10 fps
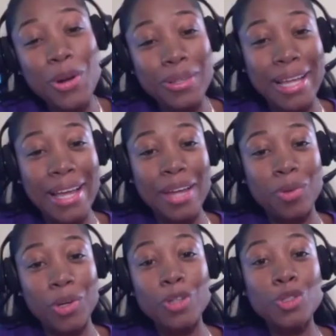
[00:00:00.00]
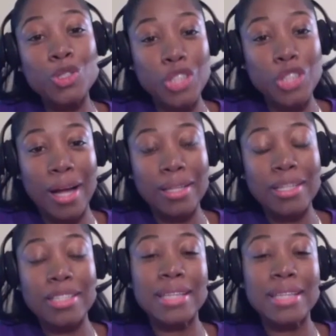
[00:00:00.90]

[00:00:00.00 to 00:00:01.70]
Like, were you shocked? Because